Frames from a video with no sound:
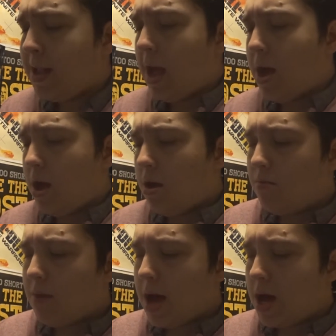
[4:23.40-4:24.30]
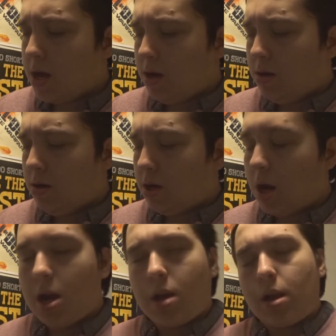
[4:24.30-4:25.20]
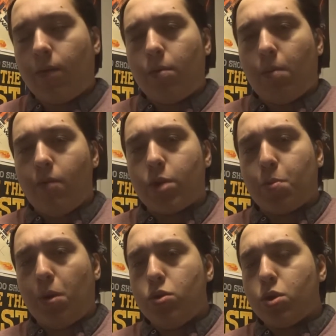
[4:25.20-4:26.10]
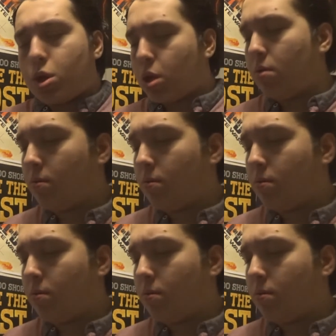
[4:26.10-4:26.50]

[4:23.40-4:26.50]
and give you my response.